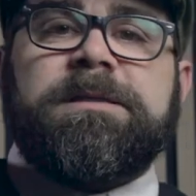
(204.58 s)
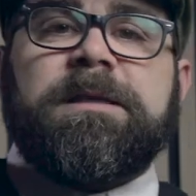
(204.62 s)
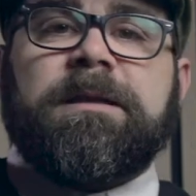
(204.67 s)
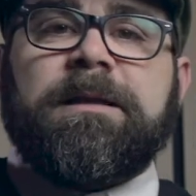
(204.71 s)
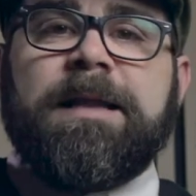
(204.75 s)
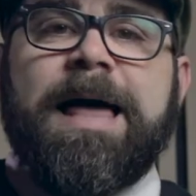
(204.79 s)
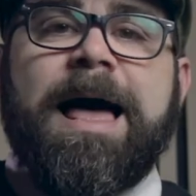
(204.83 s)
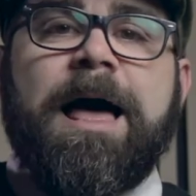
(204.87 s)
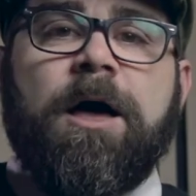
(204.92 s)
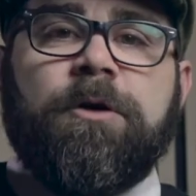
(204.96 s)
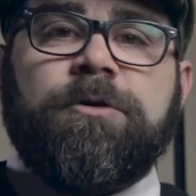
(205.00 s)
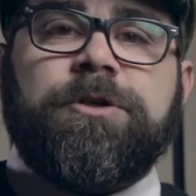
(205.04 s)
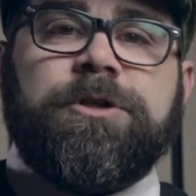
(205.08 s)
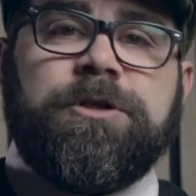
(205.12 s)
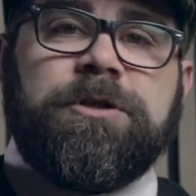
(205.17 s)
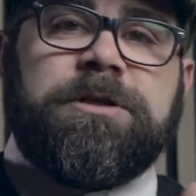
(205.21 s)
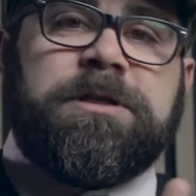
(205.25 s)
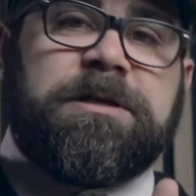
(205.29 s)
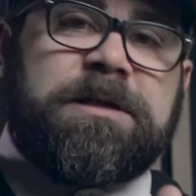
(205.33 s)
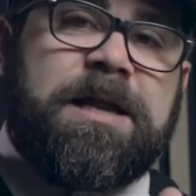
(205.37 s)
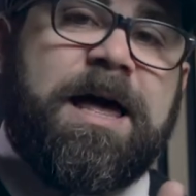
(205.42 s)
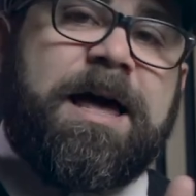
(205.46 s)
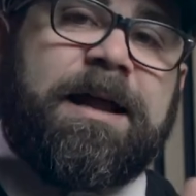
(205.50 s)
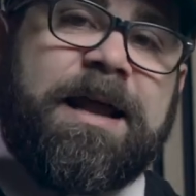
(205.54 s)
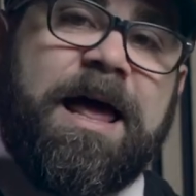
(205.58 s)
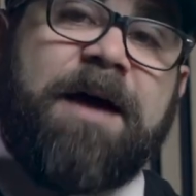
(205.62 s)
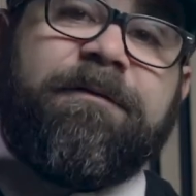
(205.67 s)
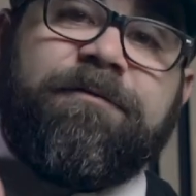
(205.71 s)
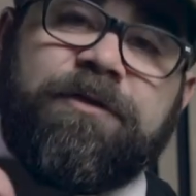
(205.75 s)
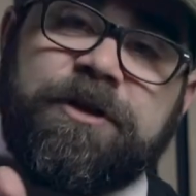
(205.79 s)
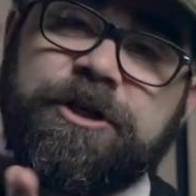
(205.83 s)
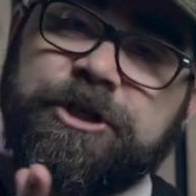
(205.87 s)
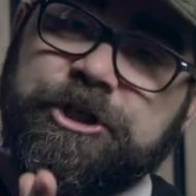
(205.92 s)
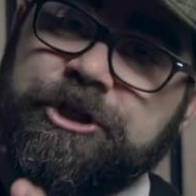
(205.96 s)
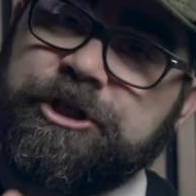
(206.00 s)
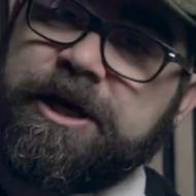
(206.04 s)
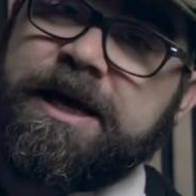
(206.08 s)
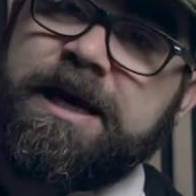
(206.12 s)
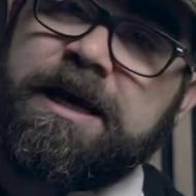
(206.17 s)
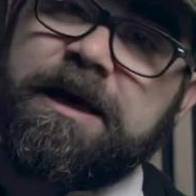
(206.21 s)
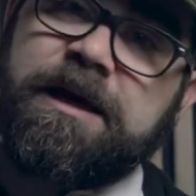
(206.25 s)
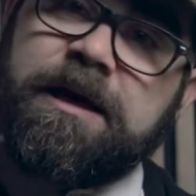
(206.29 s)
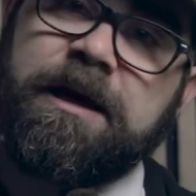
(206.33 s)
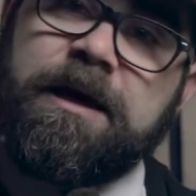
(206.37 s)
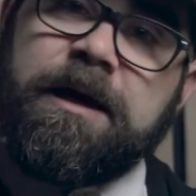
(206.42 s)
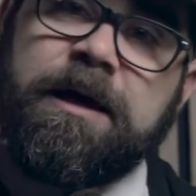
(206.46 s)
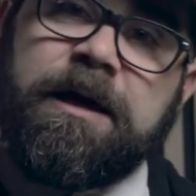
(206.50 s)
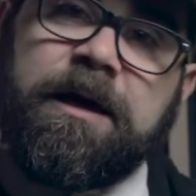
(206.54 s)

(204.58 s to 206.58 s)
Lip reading: allows you to not have the shake